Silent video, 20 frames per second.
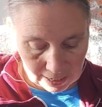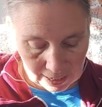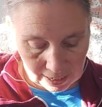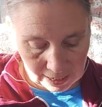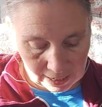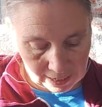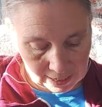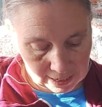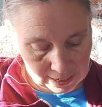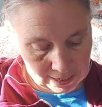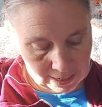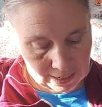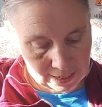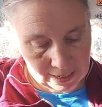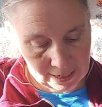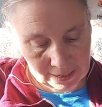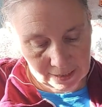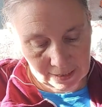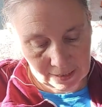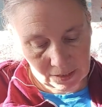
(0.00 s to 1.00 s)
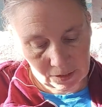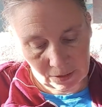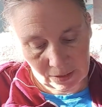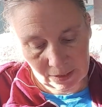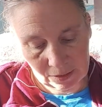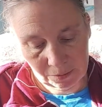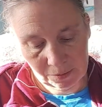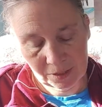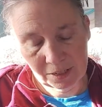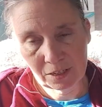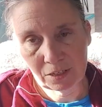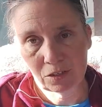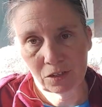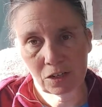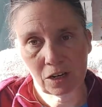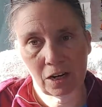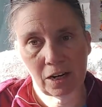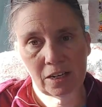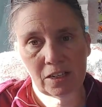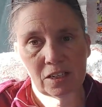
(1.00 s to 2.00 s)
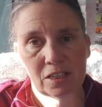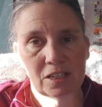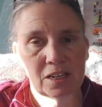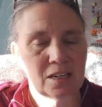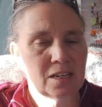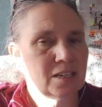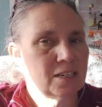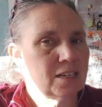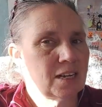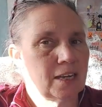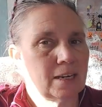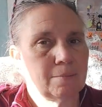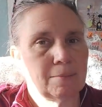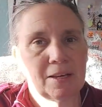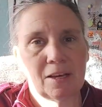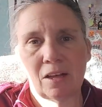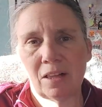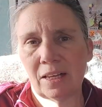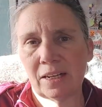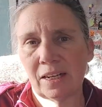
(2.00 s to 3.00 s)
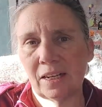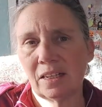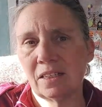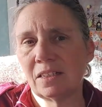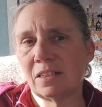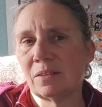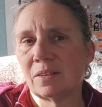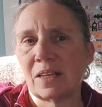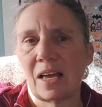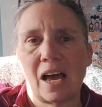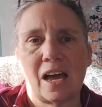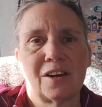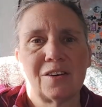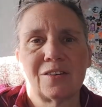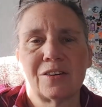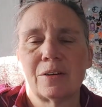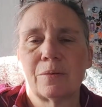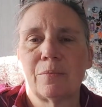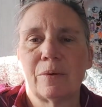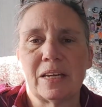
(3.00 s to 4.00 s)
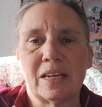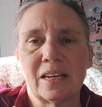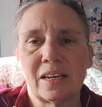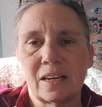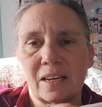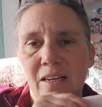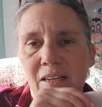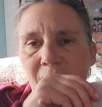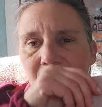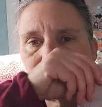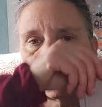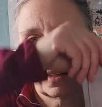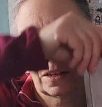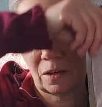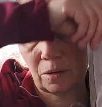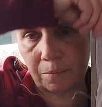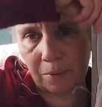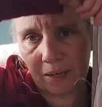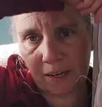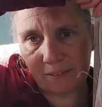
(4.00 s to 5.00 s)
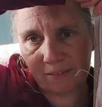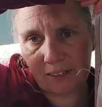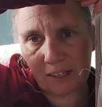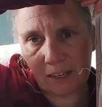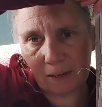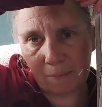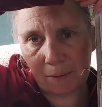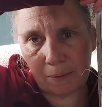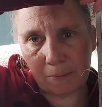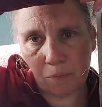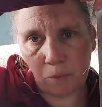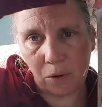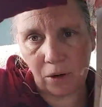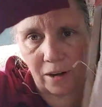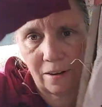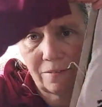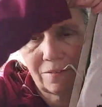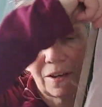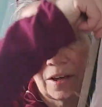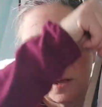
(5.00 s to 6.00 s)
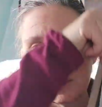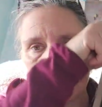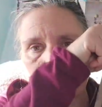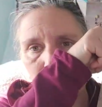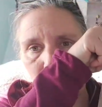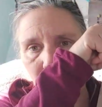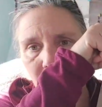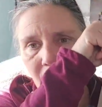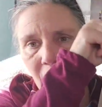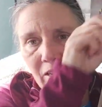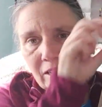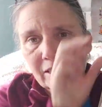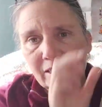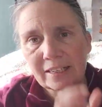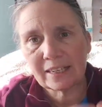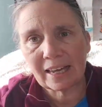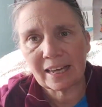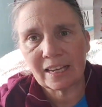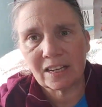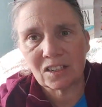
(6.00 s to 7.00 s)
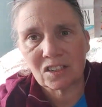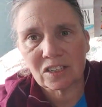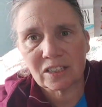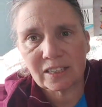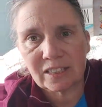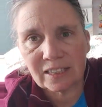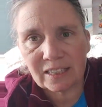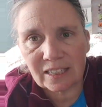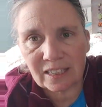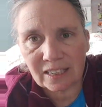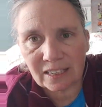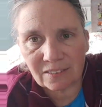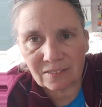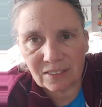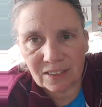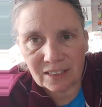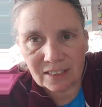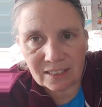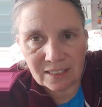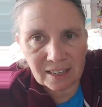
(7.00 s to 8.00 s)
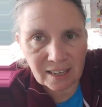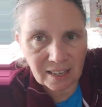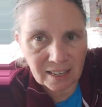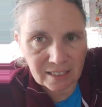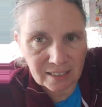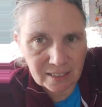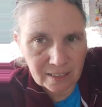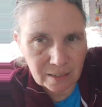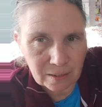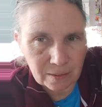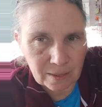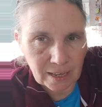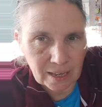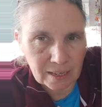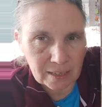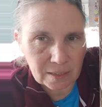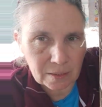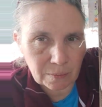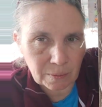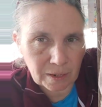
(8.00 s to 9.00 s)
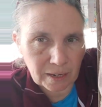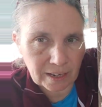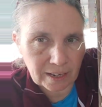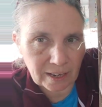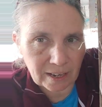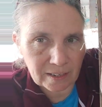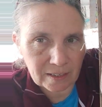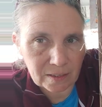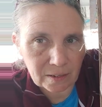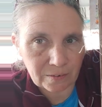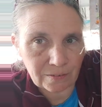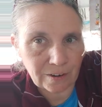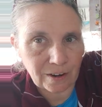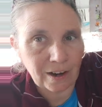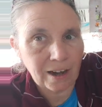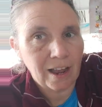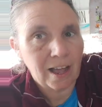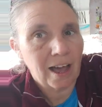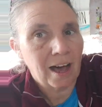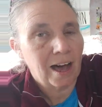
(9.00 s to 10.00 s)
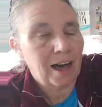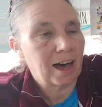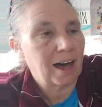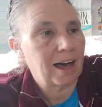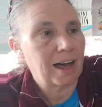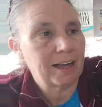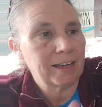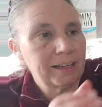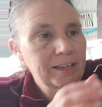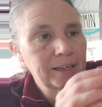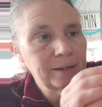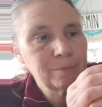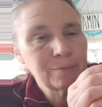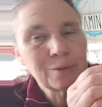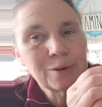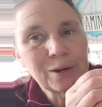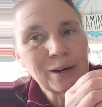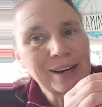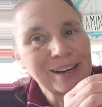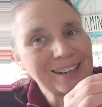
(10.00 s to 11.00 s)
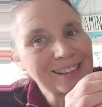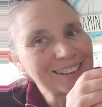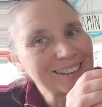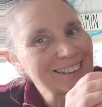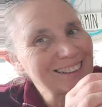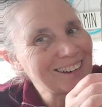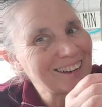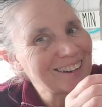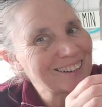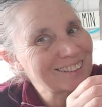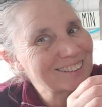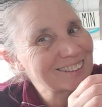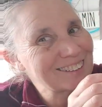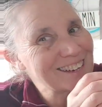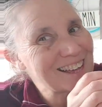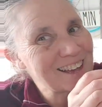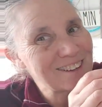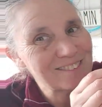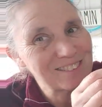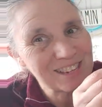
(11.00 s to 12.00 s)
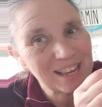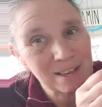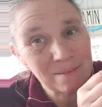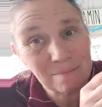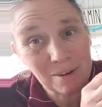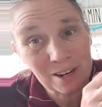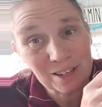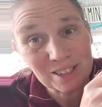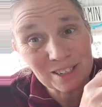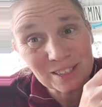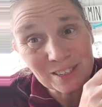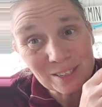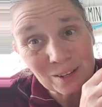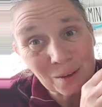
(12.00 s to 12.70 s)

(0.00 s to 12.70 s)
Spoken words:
And so this was a new start. I just done a tiny bit. All I got to do is 100 a week. And so, but I've done a bit more. I've worked on it occasionally in the evenings. And so that's what I got so far. I am really not going to have tight margins.